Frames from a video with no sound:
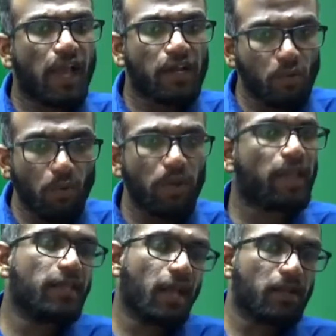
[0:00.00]
no
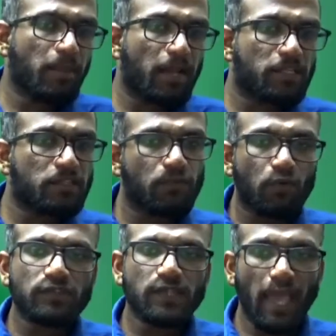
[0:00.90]
any unbalanced
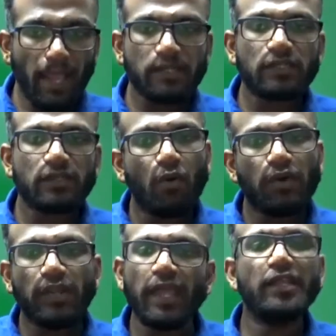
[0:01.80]
force act
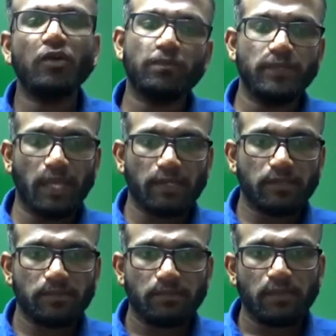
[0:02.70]
on any object,
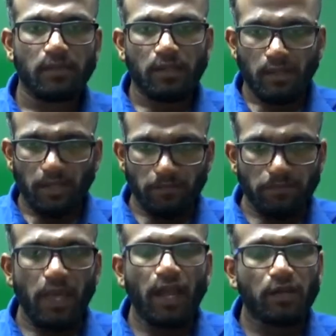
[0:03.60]
if
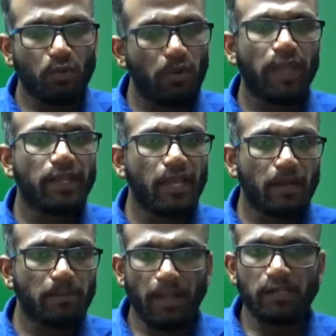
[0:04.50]
there are no any
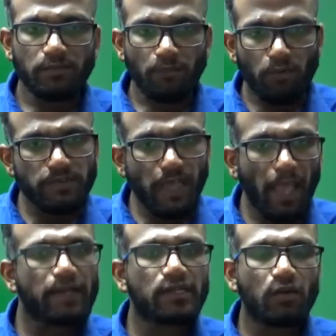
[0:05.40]
unbalanced force
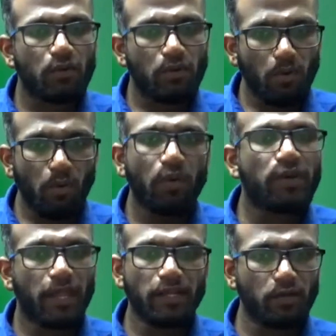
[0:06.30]
act on
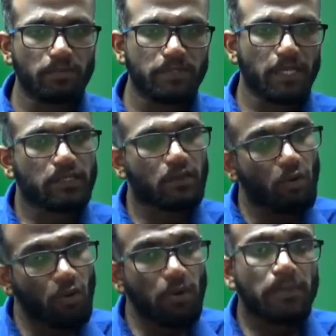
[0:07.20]
any object,
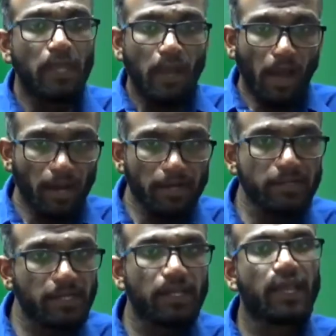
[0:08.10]
or
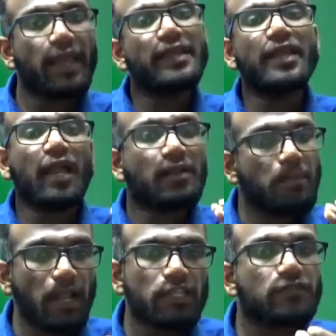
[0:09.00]
until any
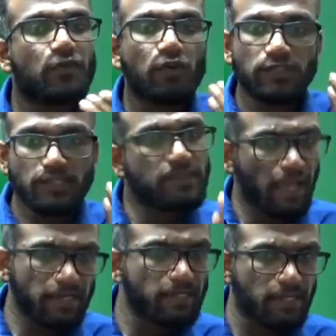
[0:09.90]
unbalanced force is
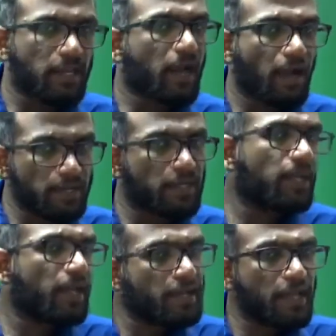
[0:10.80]
acting, until
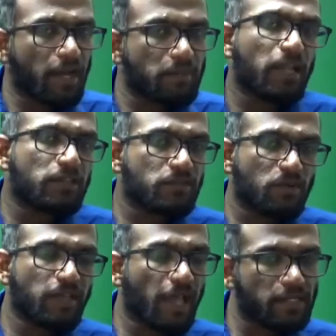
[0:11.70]
any unbalanced
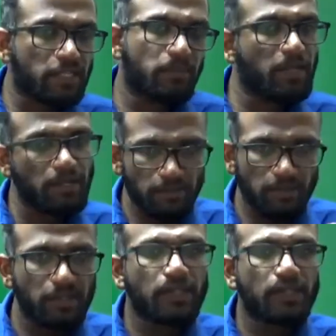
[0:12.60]
force acting mean
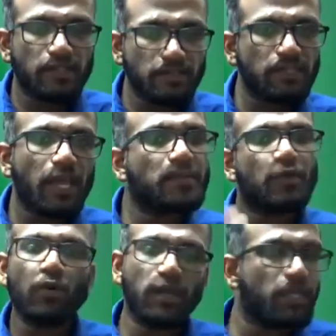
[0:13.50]
in this time
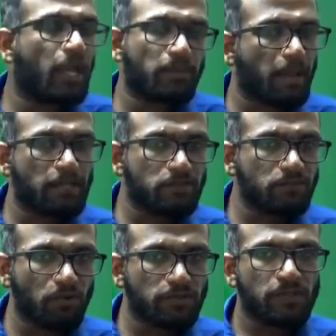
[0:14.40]
no any unbalanced
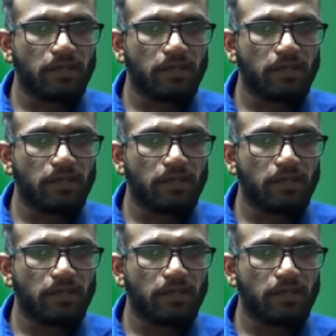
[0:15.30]
force.